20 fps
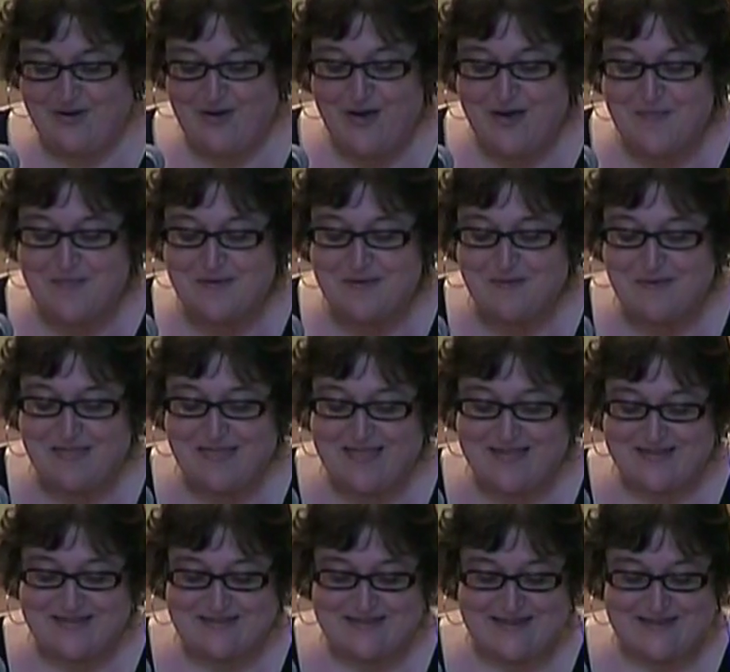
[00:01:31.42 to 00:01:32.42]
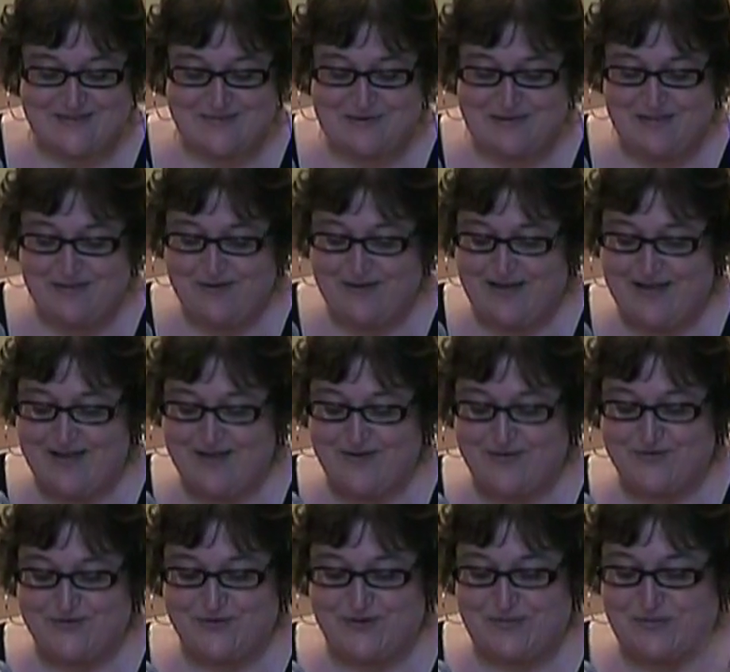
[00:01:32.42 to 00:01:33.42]
God be with us as we look at
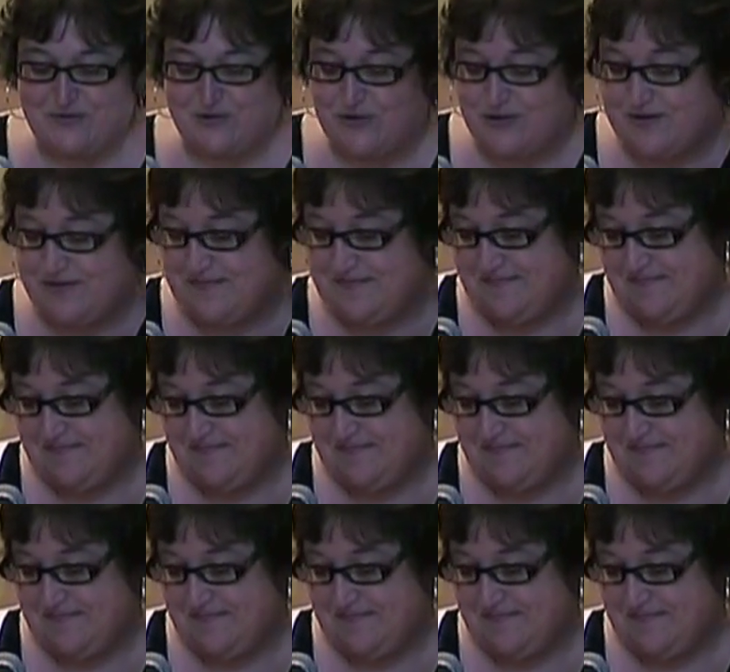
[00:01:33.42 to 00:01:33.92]
your scripture.